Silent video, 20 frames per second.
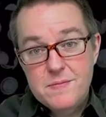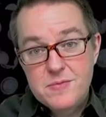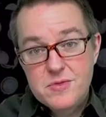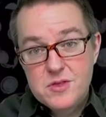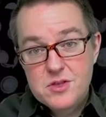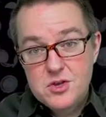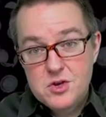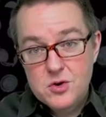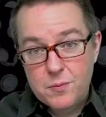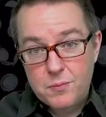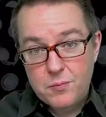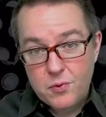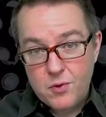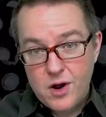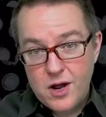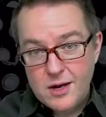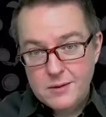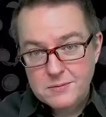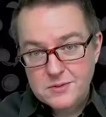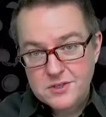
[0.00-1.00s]
your
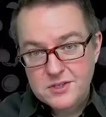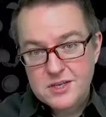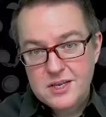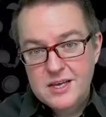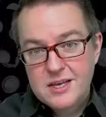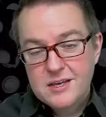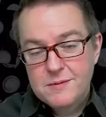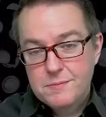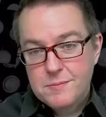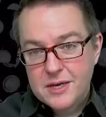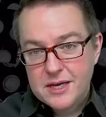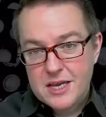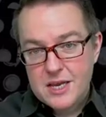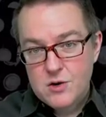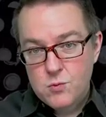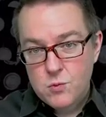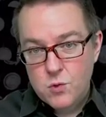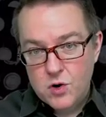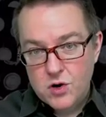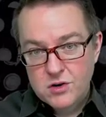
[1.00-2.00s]
prompts,
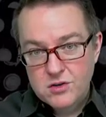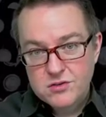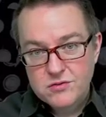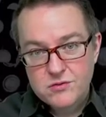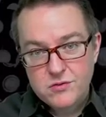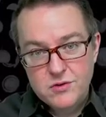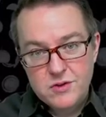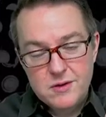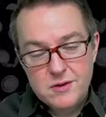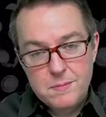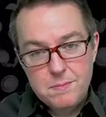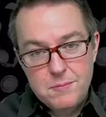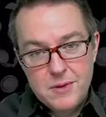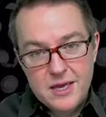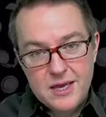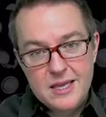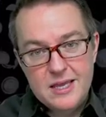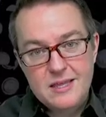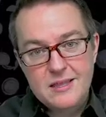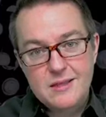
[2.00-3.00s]
picking words for them,
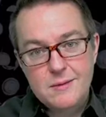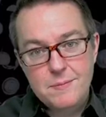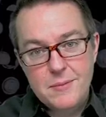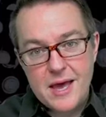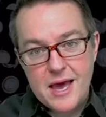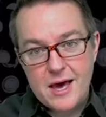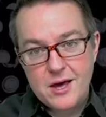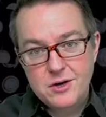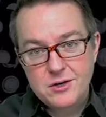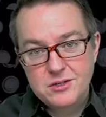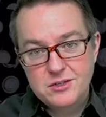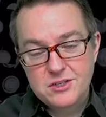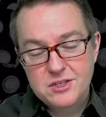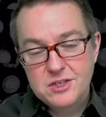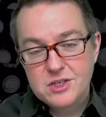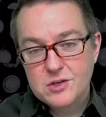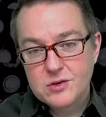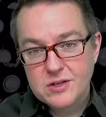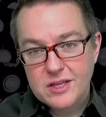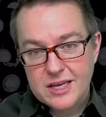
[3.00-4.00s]
picking the patterns in
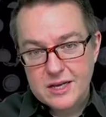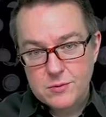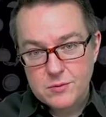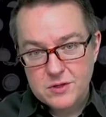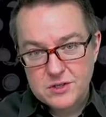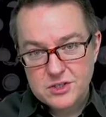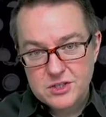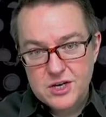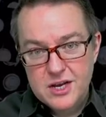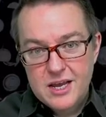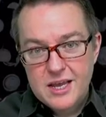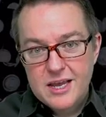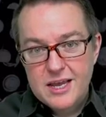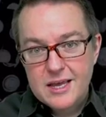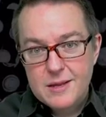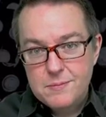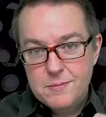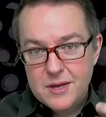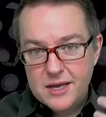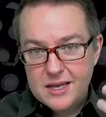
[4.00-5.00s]
your language,
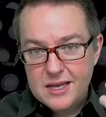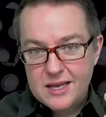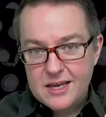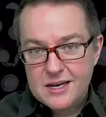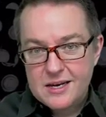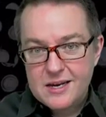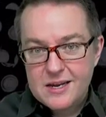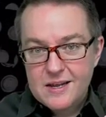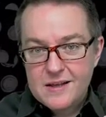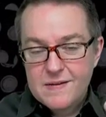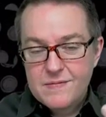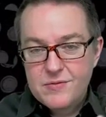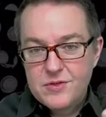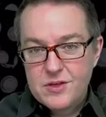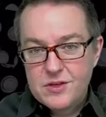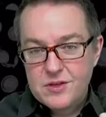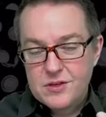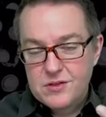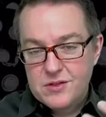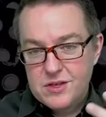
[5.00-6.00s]
and picking
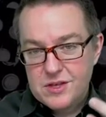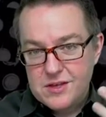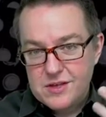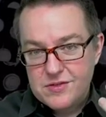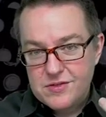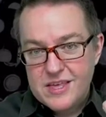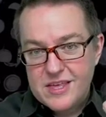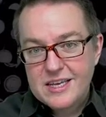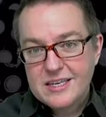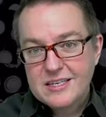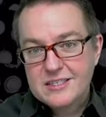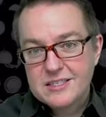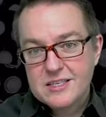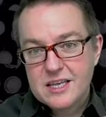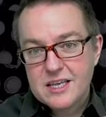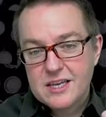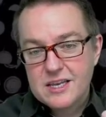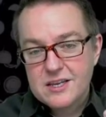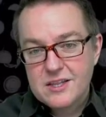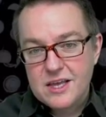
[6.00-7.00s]
the things
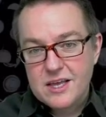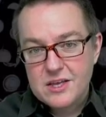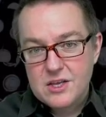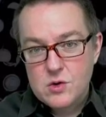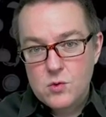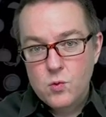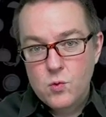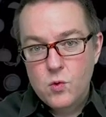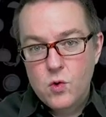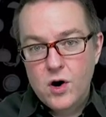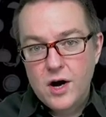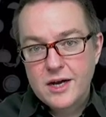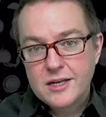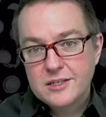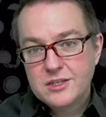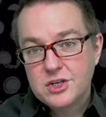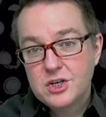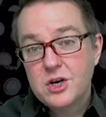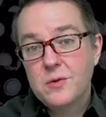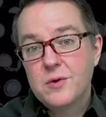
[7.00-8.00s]
that you want
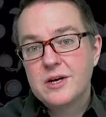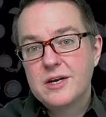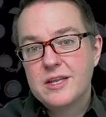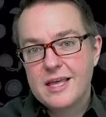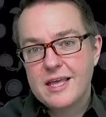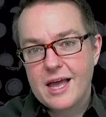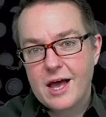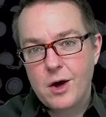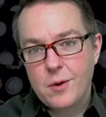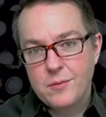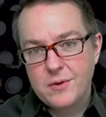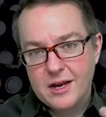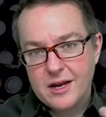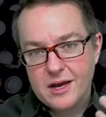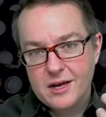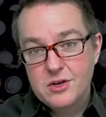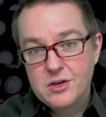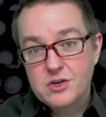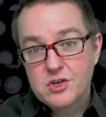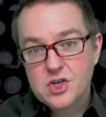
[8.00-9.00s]
to go into the output, how
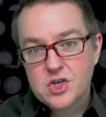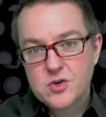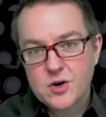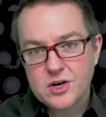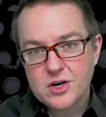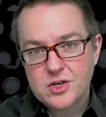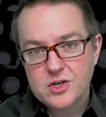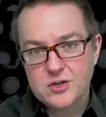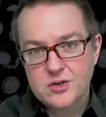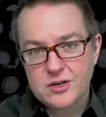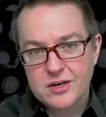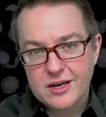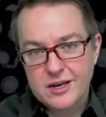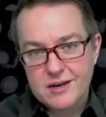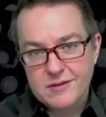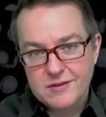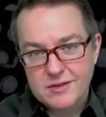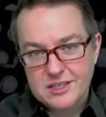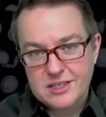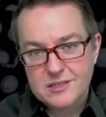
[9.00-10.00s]
you structure and kind
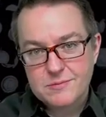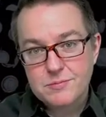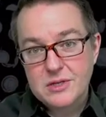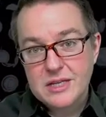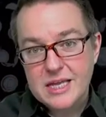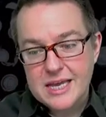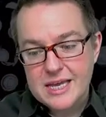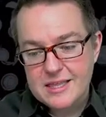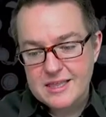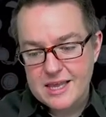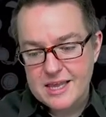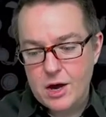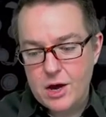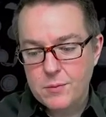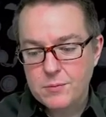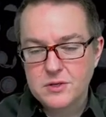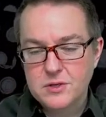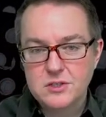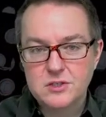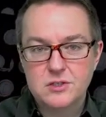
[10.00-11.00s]
of explain the
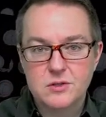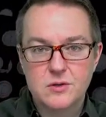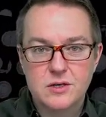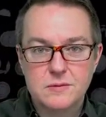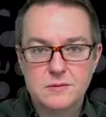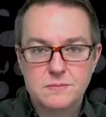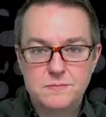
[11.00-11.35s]
output to it.